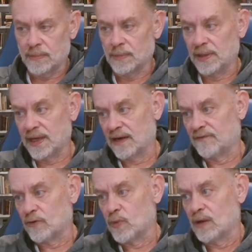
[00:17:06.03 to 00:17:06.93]

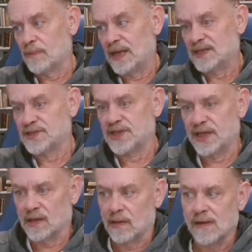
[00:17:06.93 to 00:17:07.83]
probably out of a well-meant
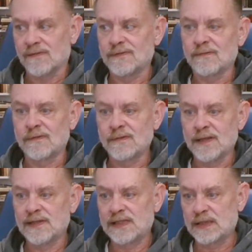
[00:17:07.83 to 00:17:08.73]
zeal,
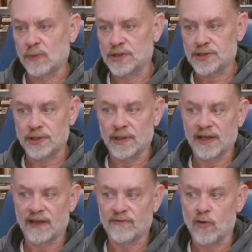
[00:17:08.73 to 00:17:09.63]
and would
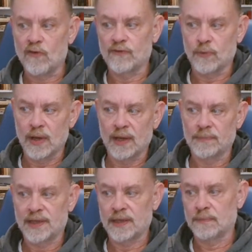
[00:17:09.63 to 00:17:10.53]
certainly have
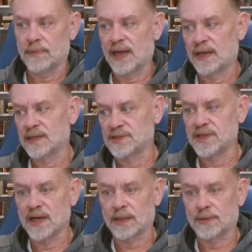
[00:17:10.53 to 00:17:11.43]
overwhelmed him and
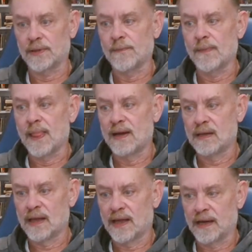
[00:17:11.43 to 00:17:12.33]
his doctrine
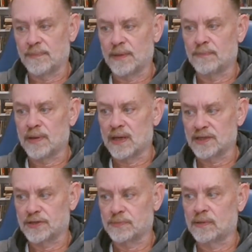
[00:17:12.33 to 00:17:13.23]
had it been
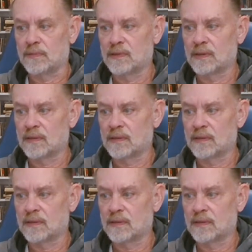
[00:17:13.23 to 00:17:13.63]
possible.